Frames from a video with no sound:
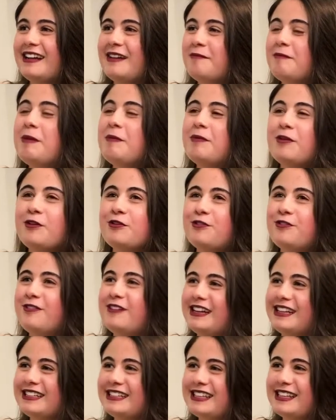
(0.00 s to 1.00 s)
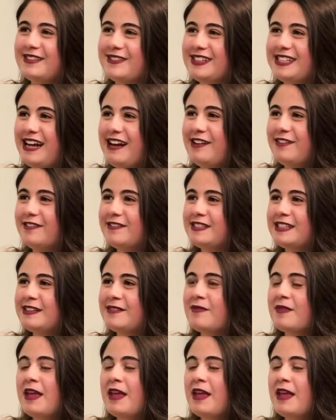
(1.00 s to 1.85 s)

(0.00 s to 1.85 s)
People are doing it to themselves.